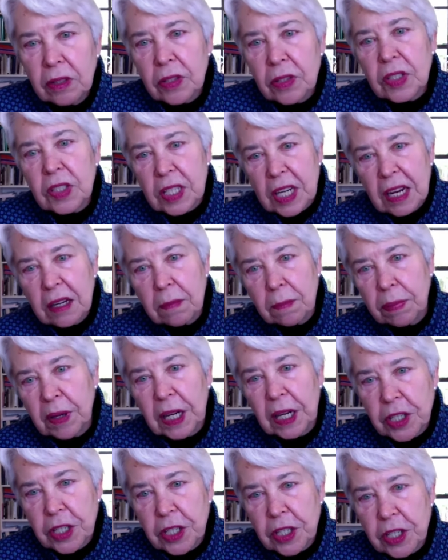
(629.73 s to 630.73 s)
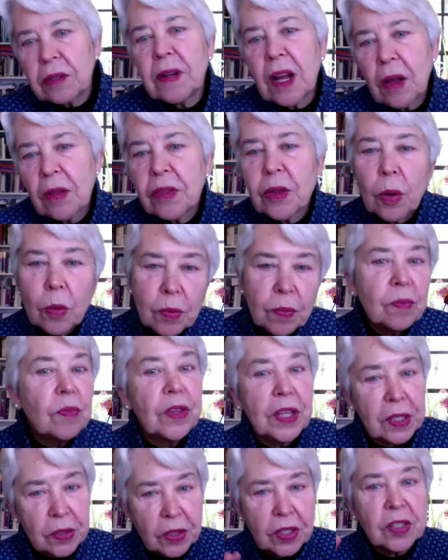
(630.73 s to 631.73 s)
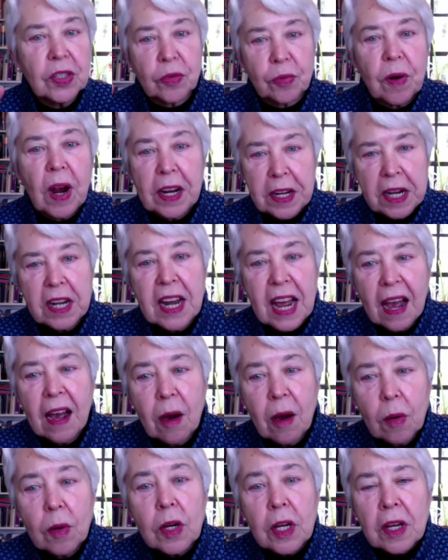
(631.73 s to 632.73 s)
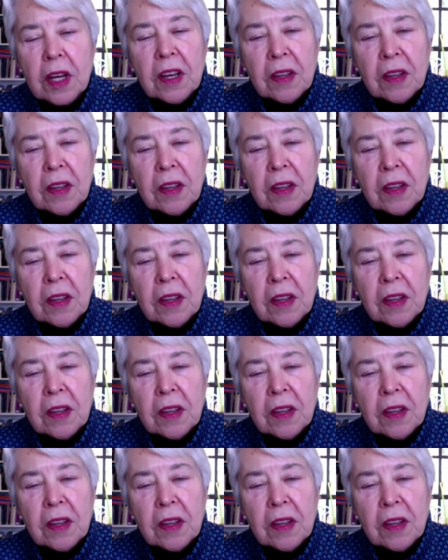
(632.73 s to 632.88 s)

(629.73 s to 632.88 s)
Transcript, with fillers: The state budget, though, this is right now